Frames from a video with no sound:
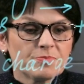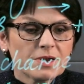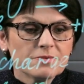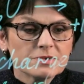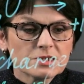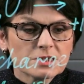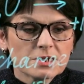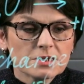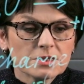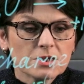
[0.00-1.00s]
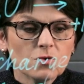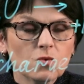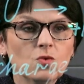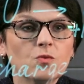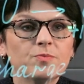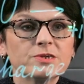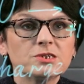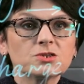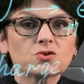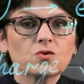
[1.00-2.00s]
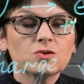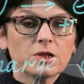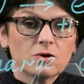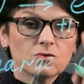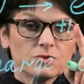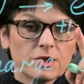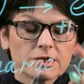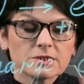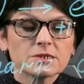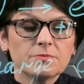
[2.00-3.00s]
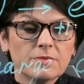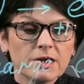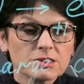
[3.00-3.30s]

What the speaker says: The positron has a mass of 0 on the right side.